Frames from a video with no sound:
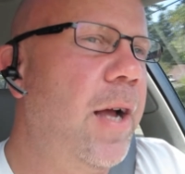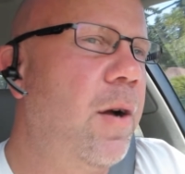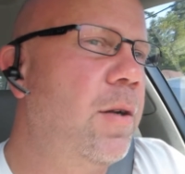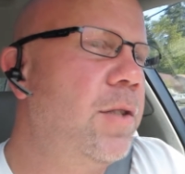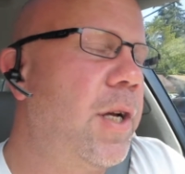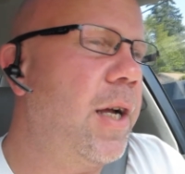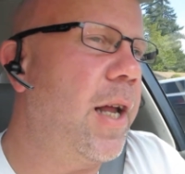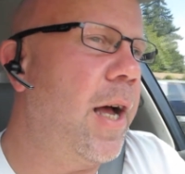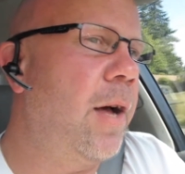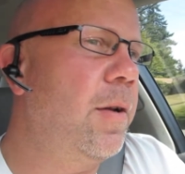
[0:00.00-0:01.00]
I go and check
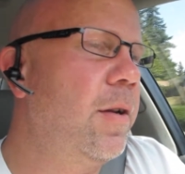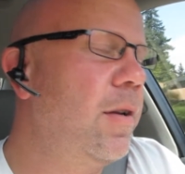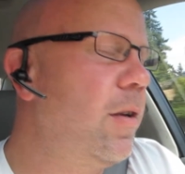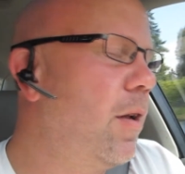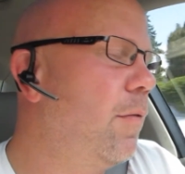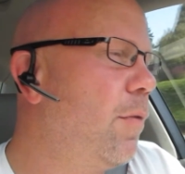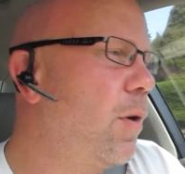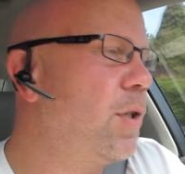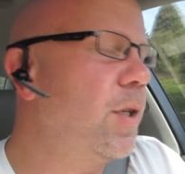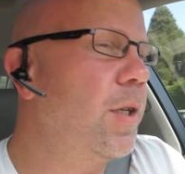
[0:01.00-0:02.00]
it out, and
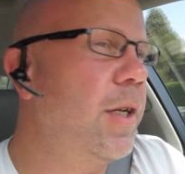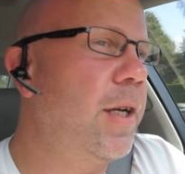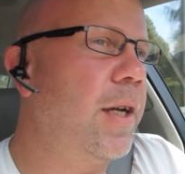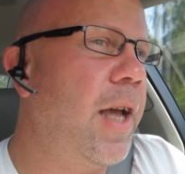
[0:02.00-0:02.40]
unfortunately,